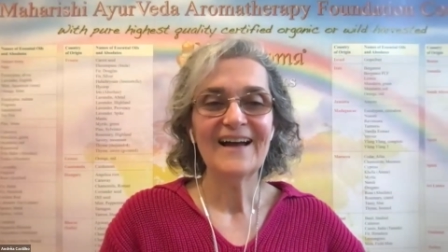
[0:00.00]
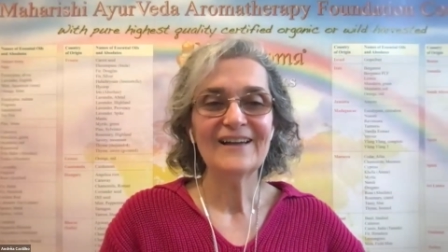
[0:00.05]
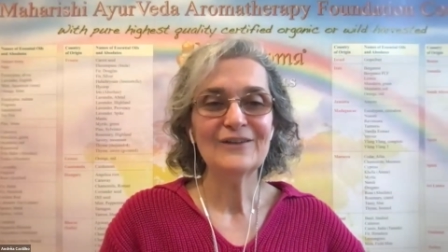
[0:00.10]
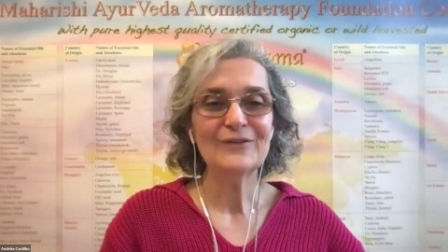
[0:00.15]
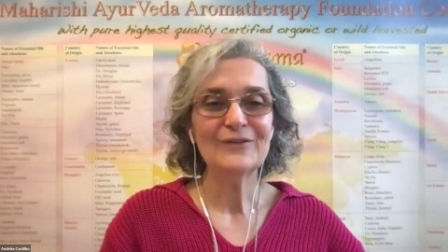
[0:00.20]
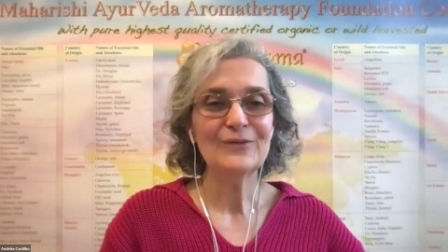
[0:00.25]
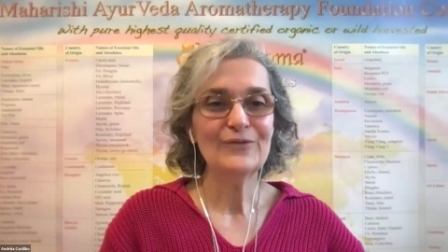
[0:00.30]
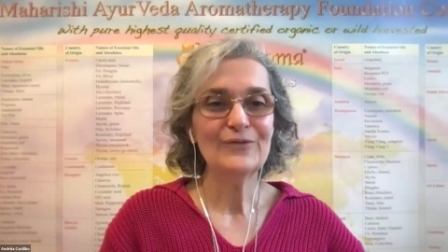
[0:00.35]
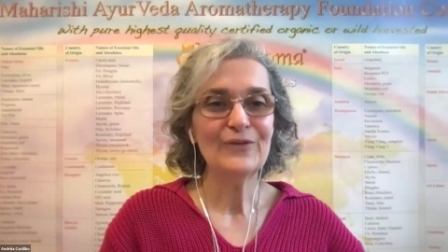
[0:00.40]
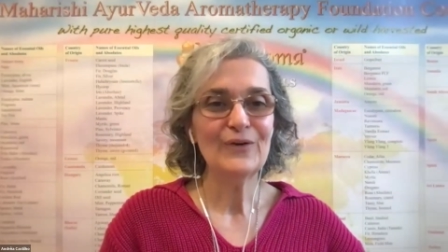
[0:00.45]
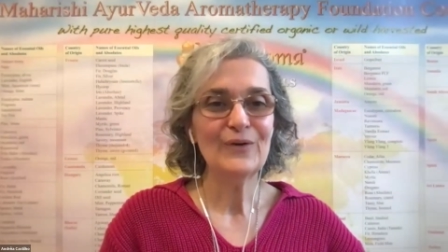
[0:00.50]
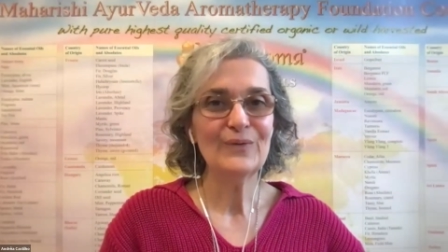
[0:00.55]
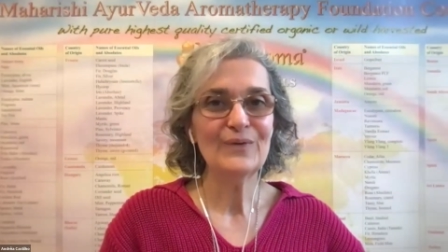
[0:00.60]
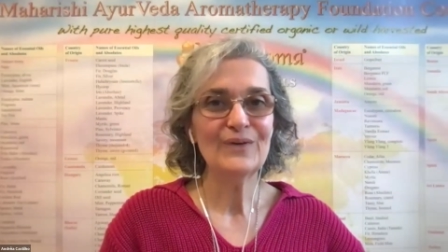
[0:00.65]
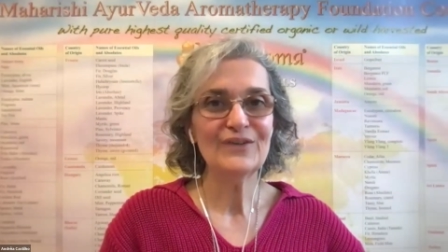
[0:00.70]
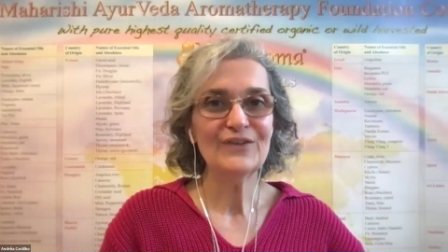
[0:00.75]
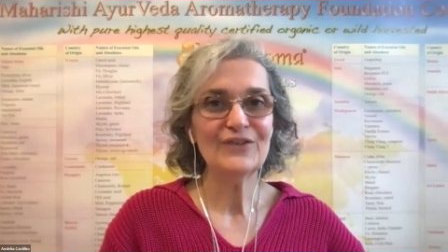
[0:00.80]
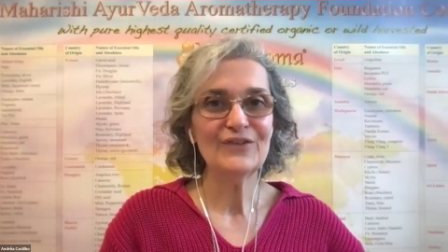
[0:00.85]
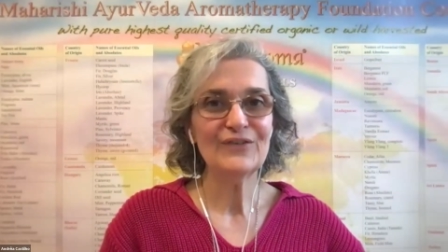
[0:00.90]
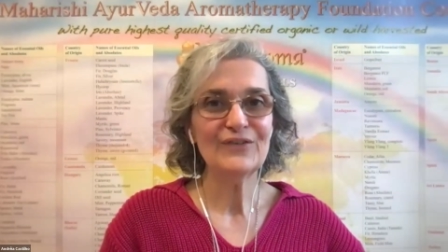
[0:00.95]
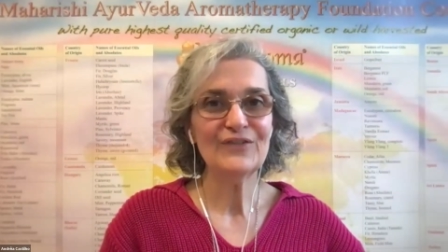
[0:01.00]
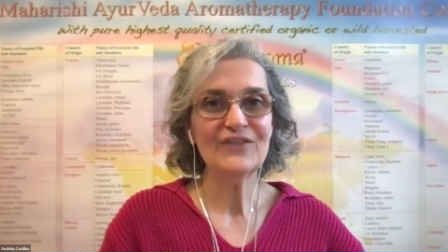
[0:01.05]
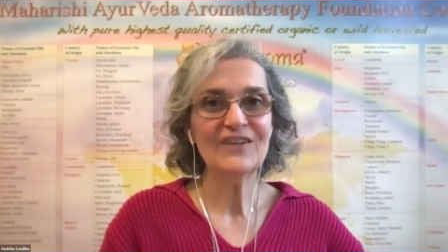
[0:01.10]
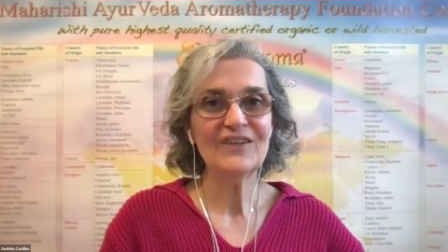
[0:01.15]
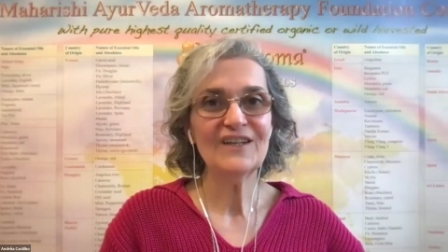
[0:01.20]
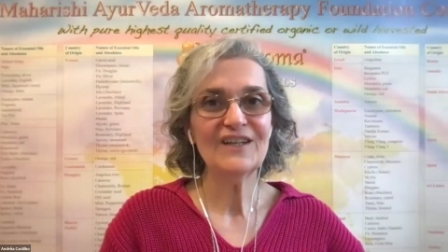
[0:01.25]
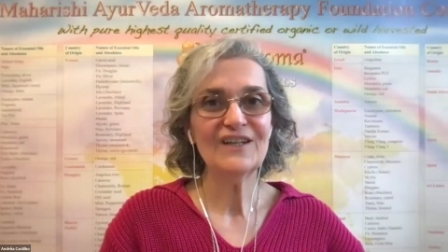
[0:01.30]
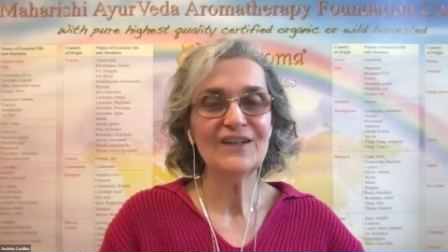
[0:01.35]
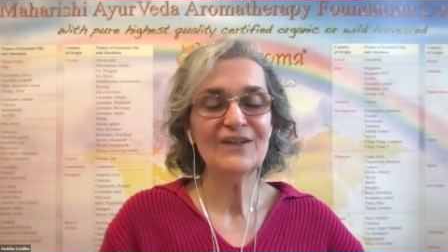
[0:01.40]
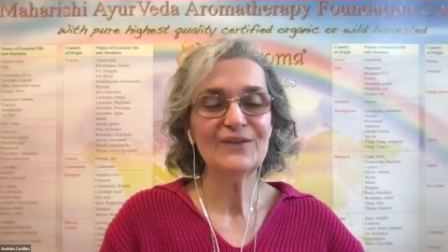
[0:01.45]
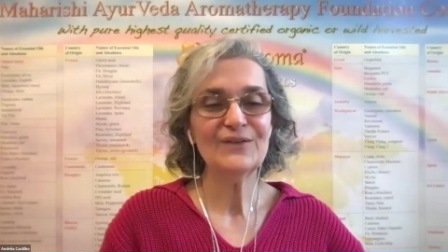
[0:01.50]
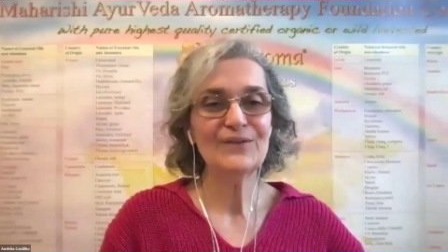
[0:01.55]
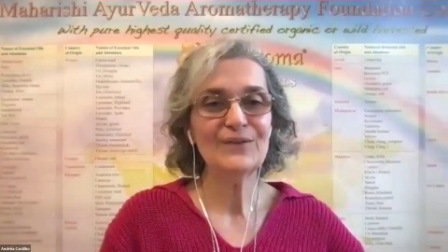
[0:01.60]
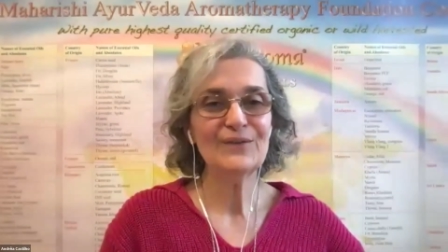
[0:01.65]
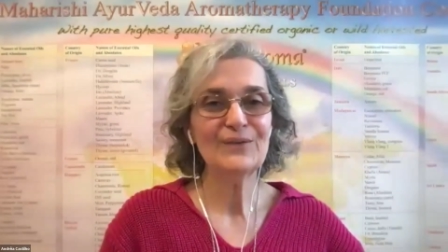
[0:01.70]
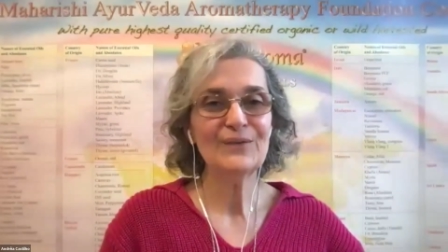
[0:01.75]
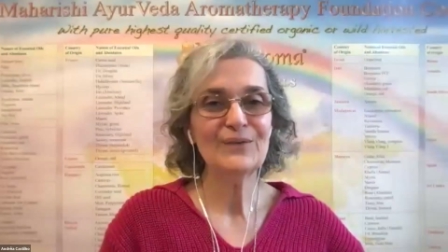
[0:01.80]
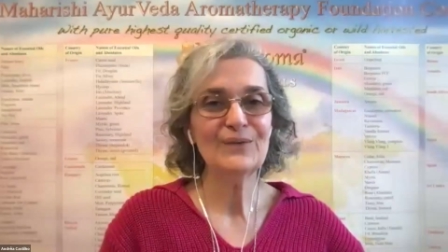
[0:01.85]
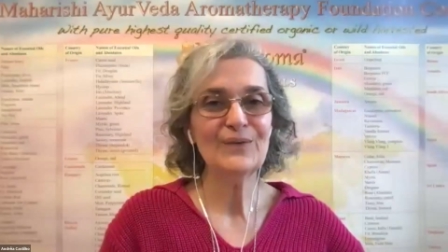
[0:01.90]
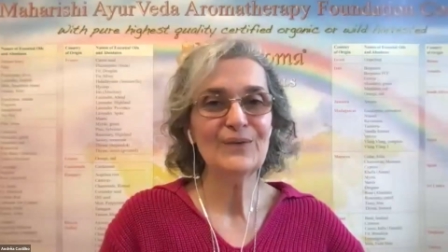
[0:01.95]
I look forward to seeing
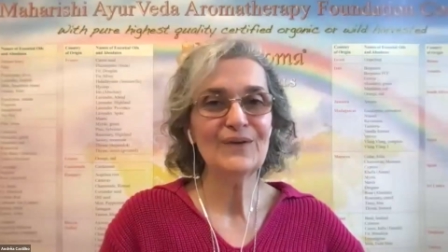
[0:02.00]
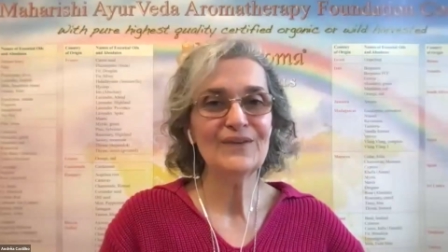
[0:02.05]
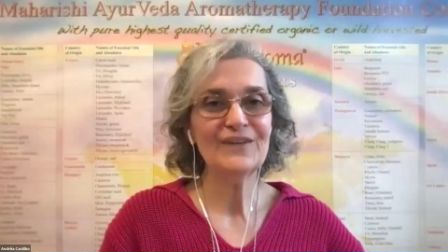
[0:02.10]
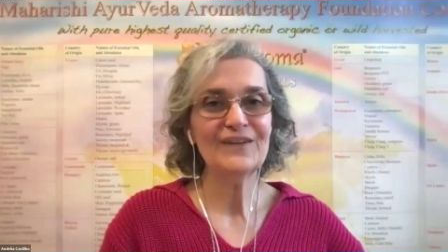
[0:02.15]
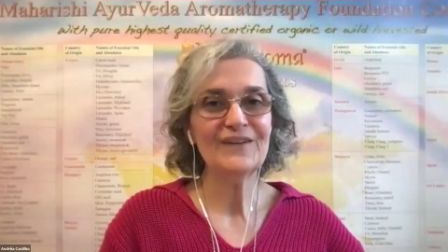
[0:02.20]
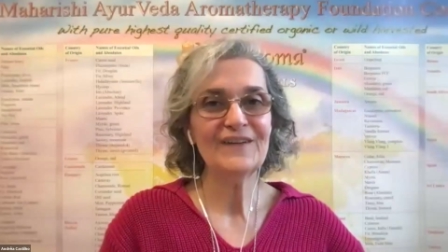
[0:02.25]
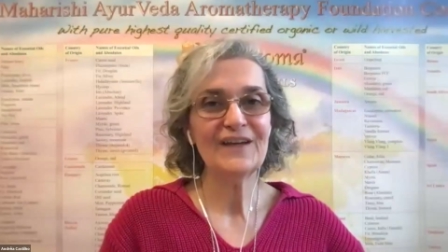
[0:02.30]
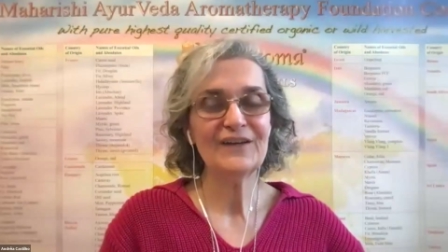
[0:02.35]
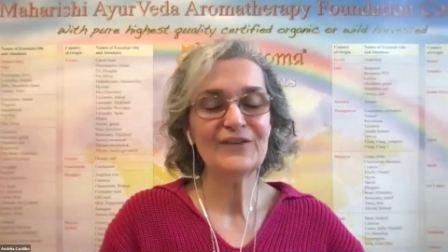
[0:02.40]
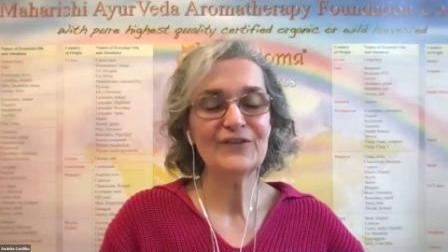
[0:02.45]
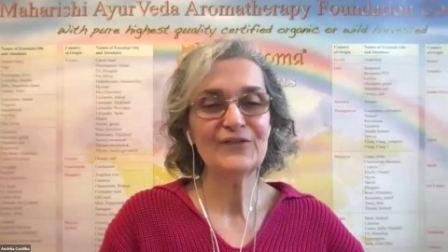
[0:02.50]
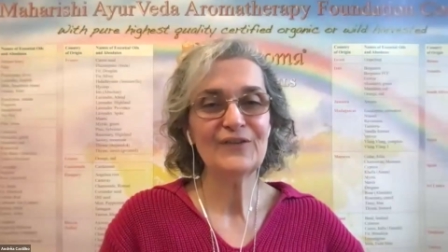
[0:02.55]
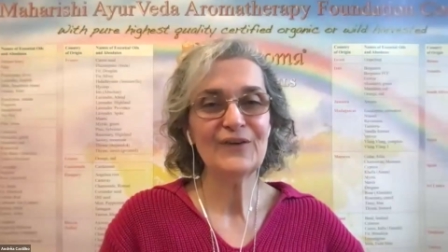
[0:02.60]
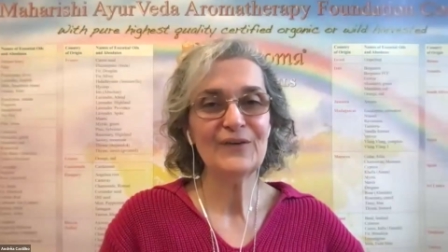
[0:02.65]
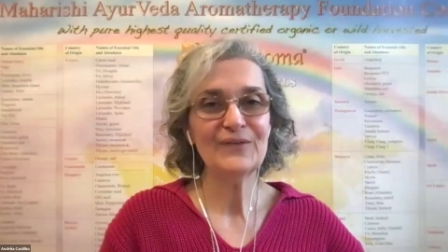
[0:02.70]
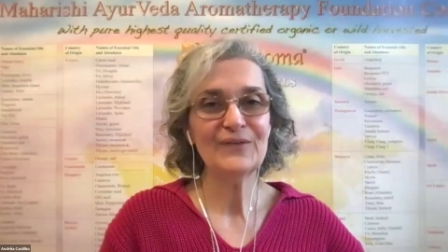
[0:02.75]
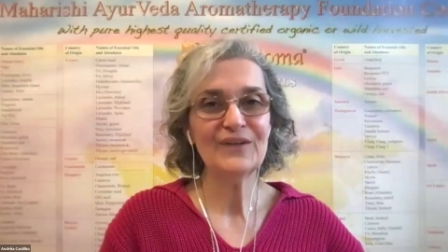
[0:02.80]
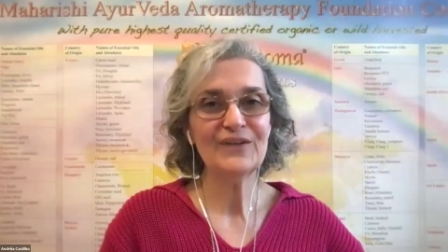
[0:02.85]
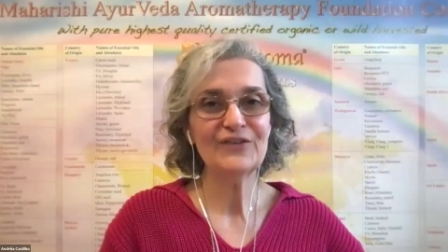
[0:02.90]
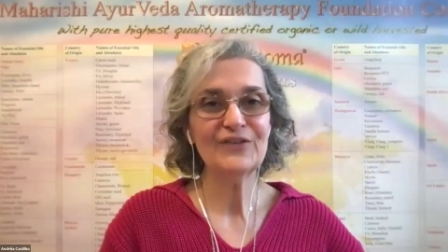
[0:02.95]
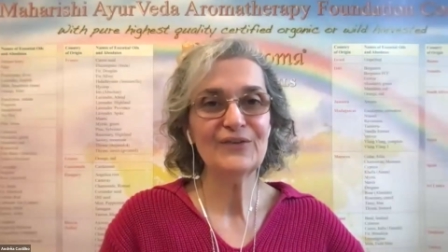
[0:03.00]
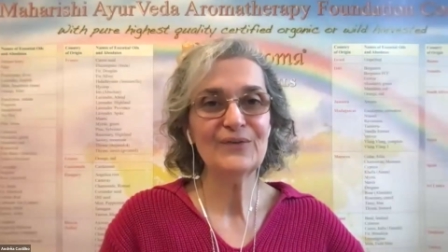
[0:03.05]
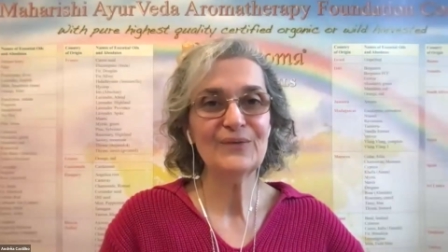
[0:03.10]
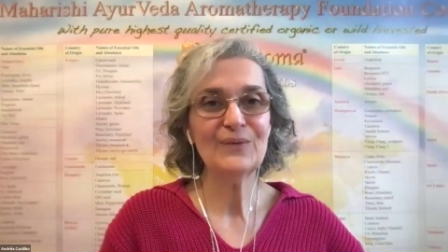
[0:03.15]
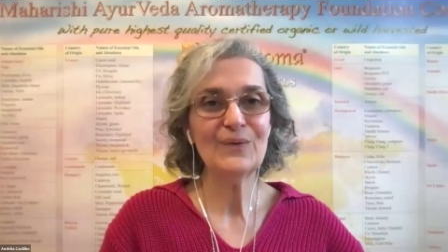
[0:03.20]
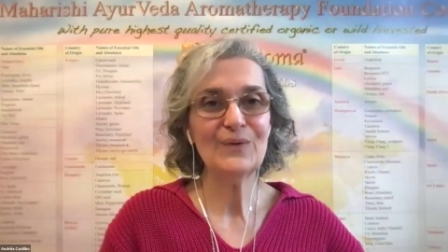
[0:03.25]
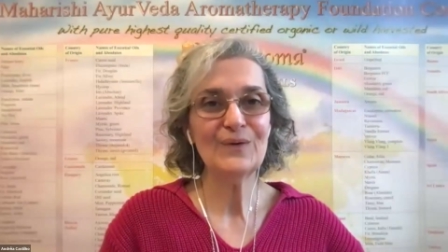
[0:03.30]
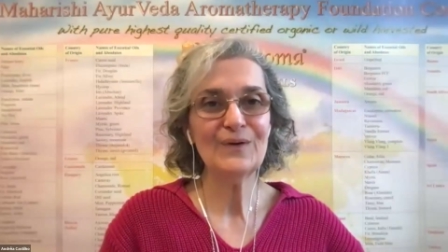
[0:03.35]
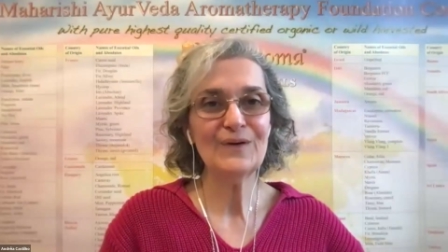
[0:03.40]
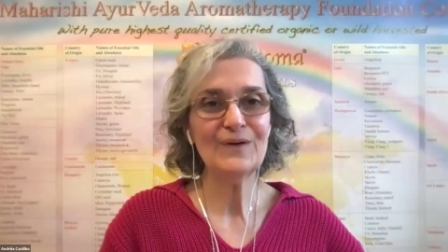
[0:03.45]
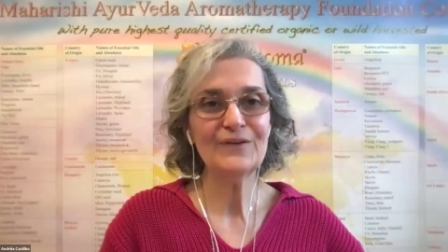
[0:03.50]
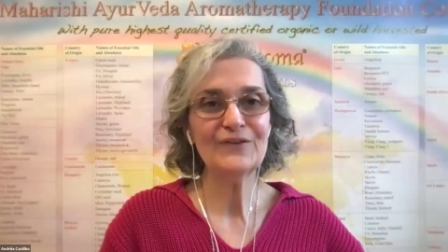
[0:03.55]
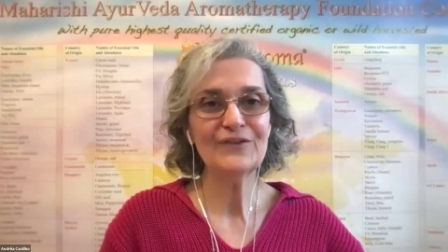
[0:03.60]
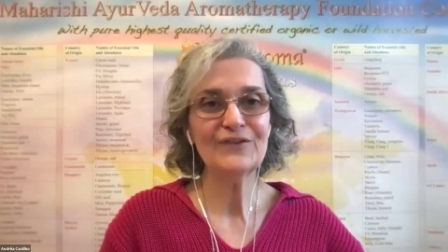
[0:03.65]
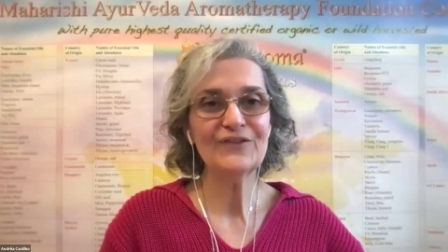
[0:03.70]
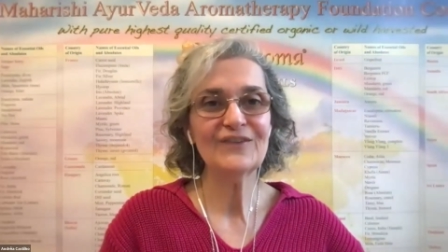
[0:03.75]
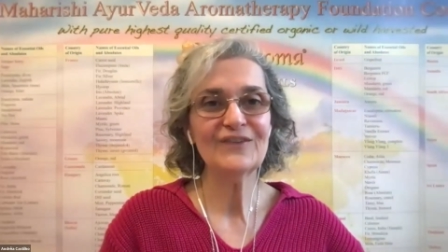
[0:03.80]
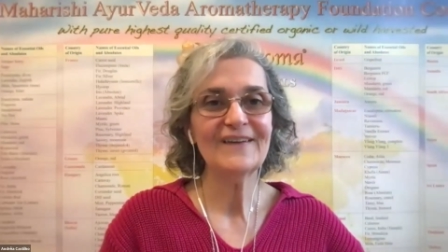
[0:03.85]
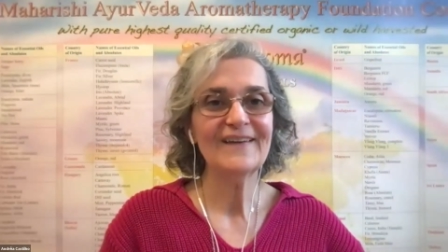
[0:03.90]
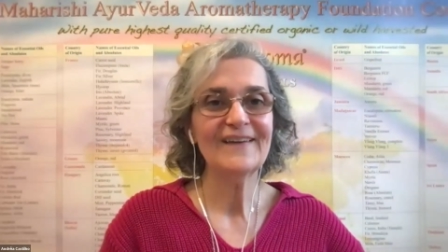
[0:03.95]
you on the next foundation
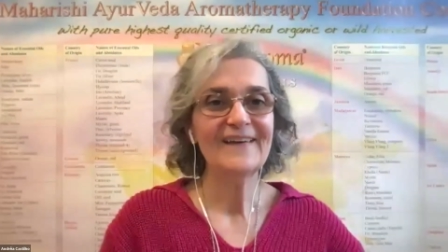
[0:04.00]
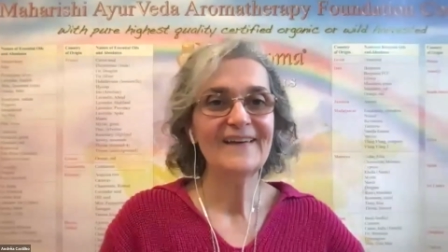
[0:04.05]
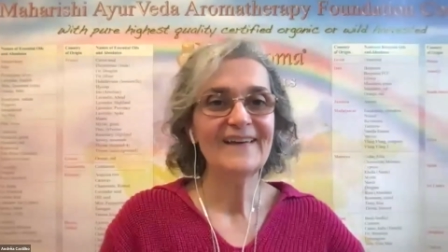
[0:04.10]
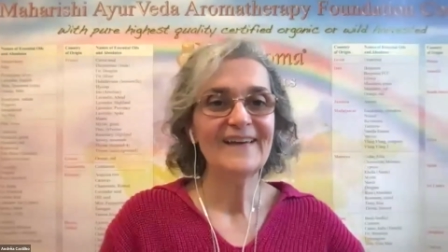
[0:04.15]
course,